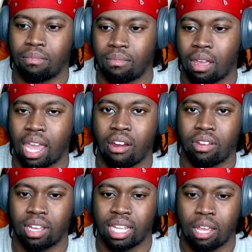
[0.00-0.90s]

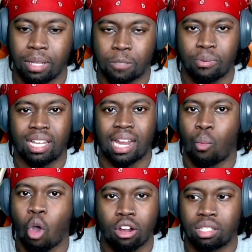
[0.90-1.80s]
area, and they be sprinkling that
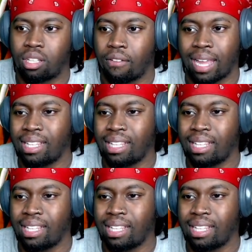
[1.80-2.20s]
water stuff. I think